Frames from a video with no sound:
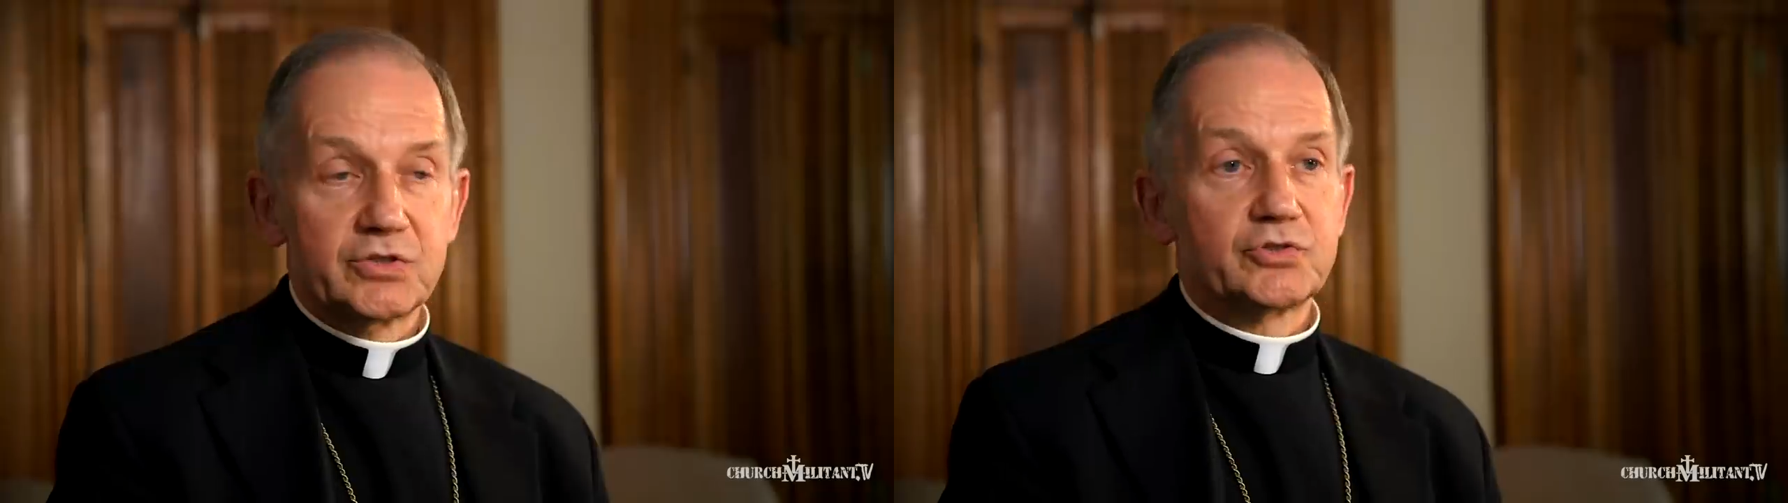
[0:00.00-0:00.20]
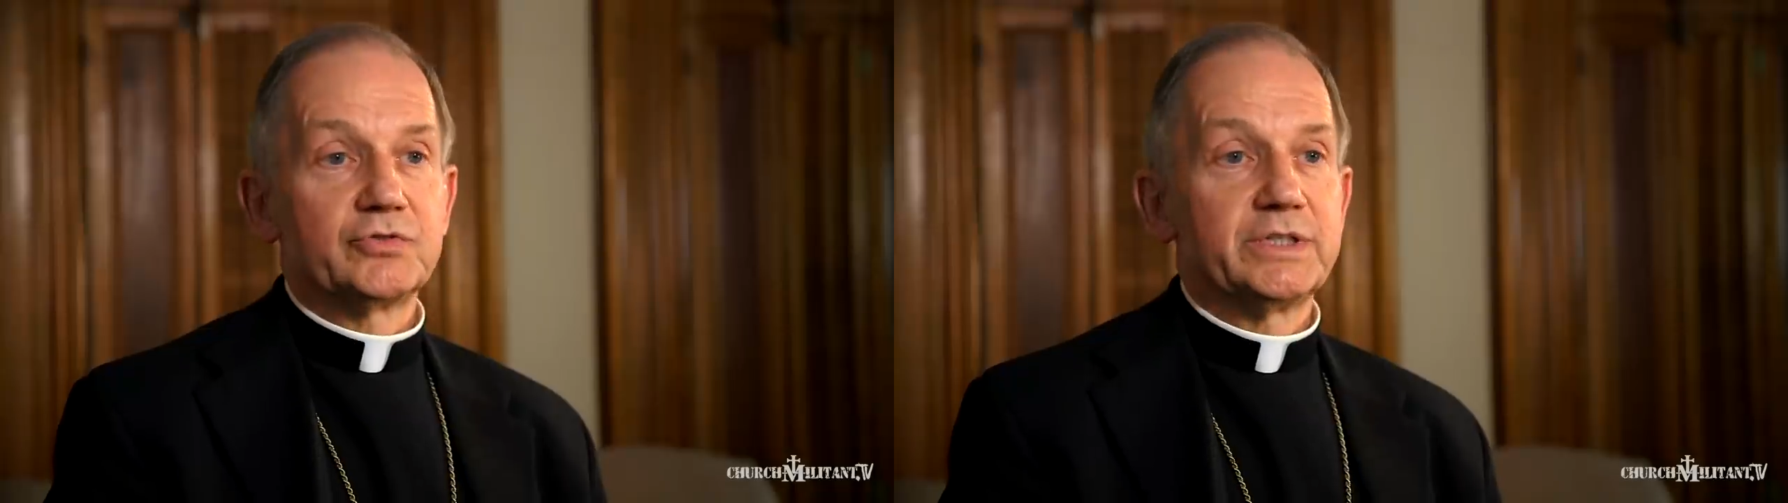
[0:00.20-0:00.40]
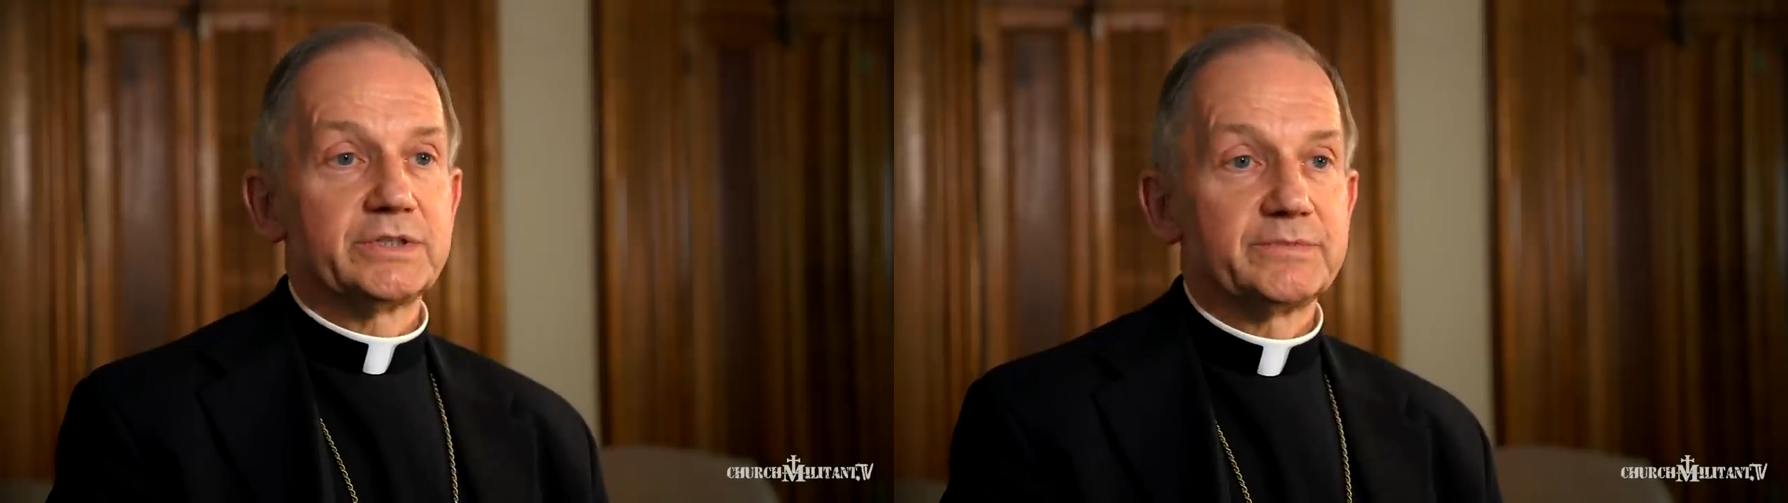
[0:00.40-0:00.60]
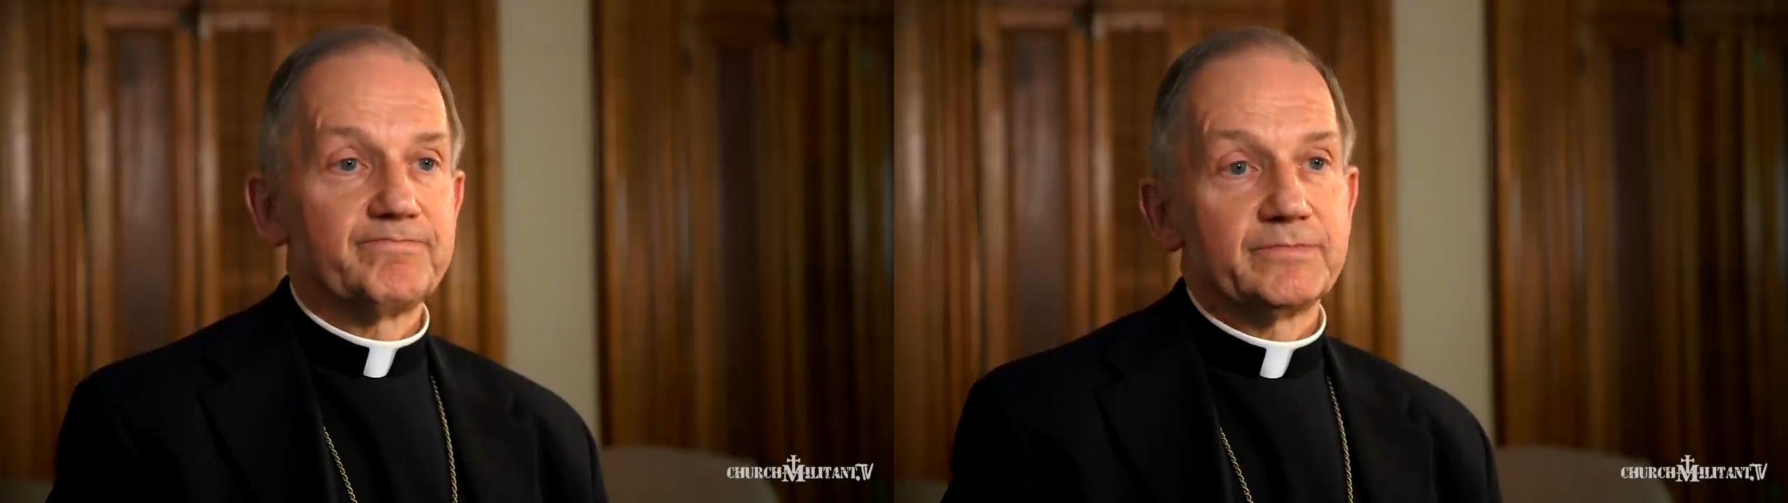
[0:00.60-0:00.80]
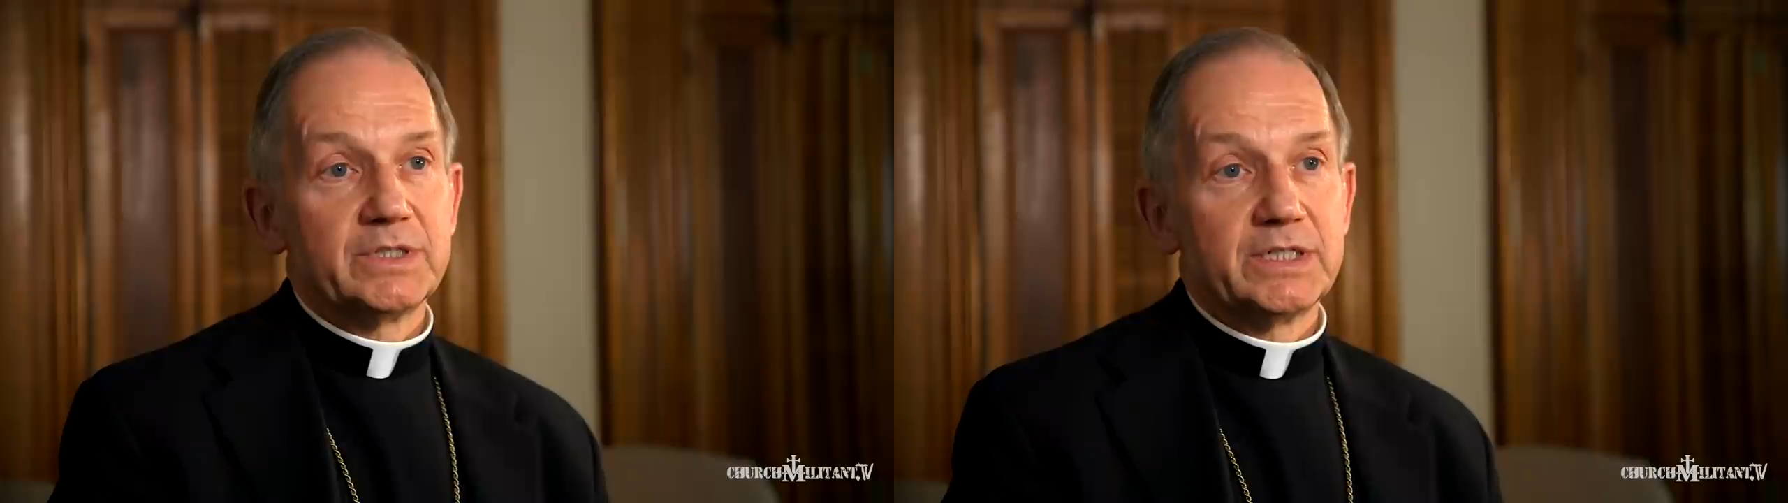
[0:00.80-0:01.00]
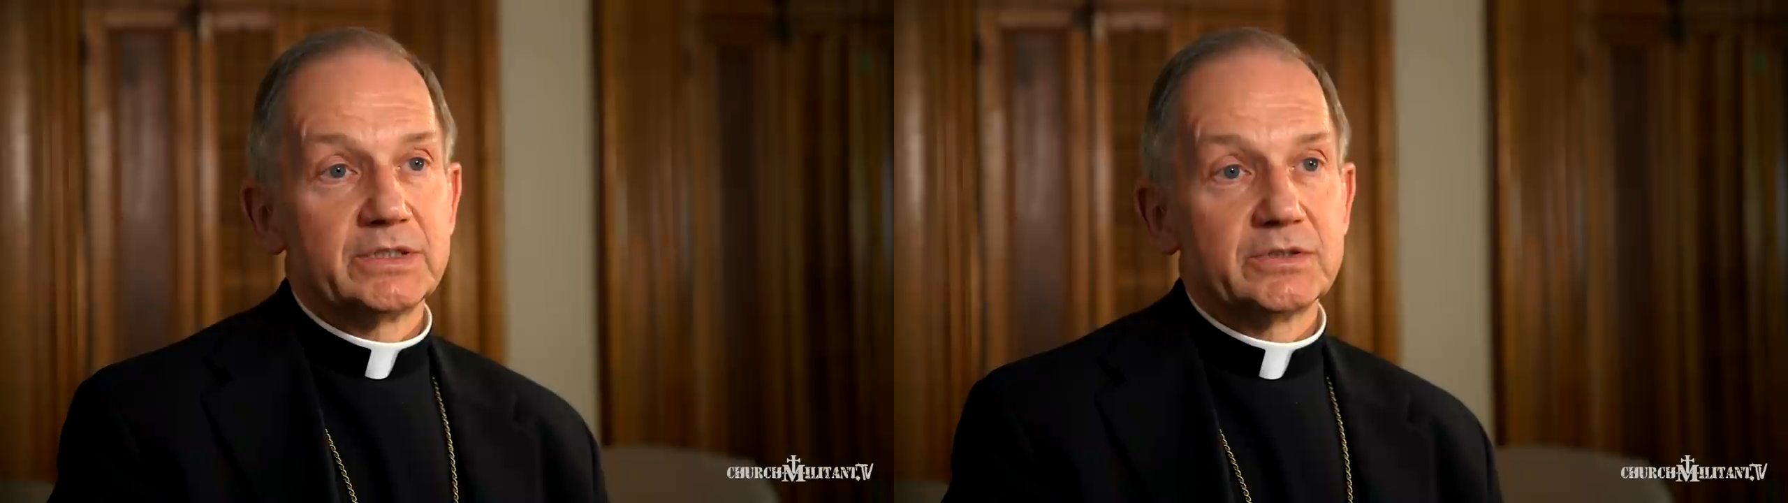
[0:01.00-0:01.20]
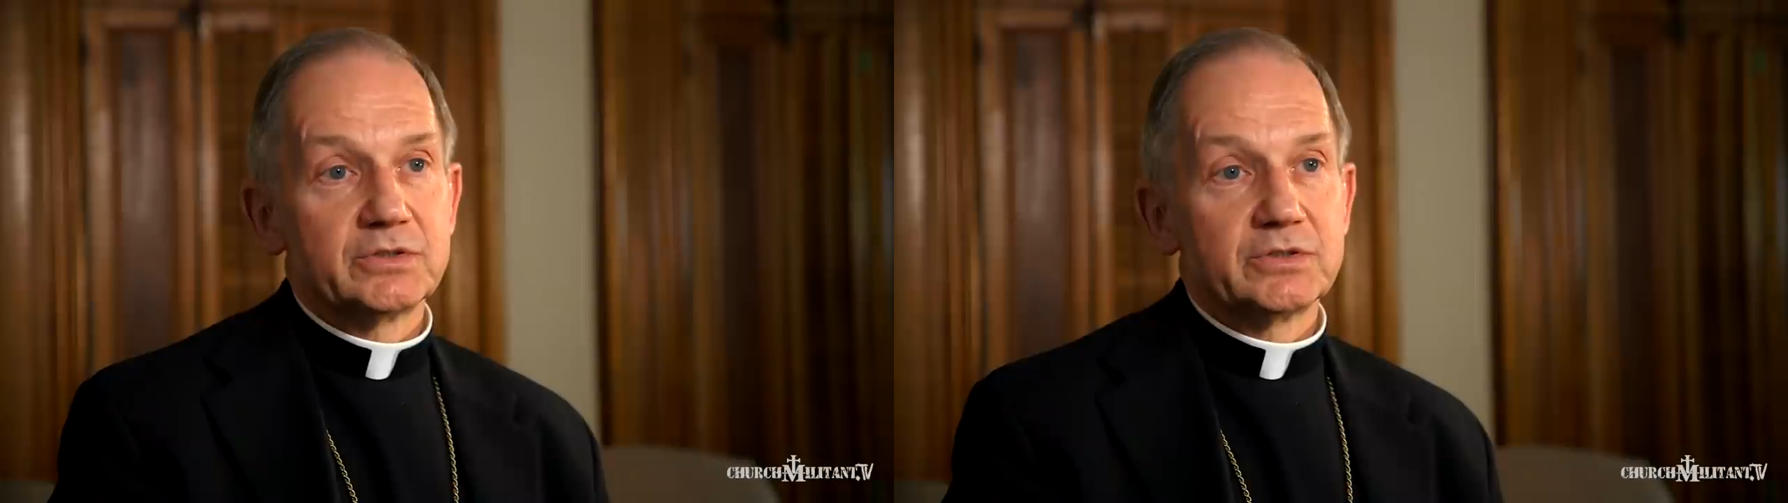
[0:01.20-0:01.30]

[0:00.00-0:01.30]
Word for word: their choice. And